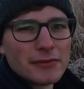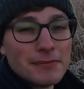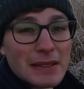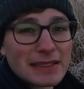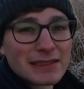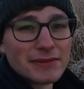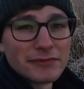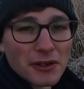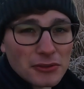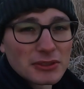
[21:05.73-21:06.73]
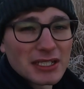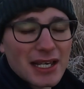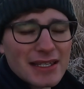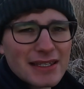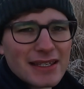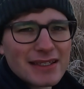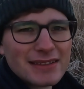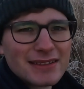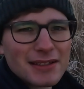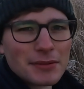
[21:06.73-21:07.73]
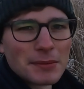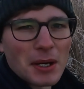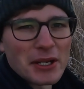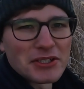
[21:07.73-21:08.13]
mist and fog today is that we might